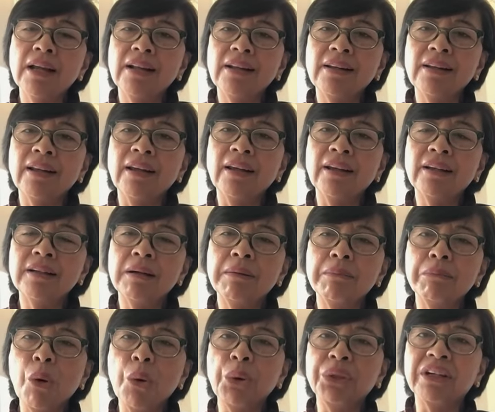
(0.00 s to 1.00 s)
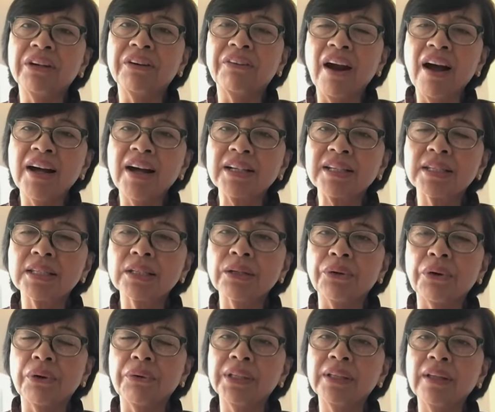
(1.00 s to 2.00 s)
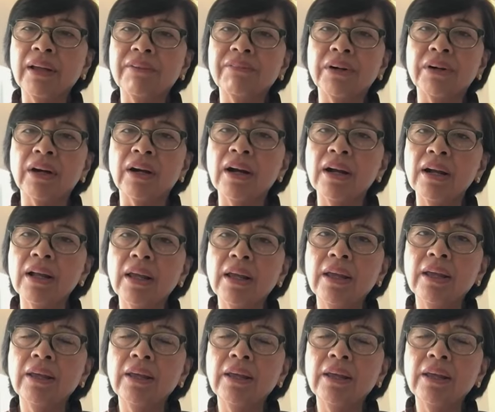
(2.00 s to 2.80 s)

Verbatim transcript: like mow the grass or whatever,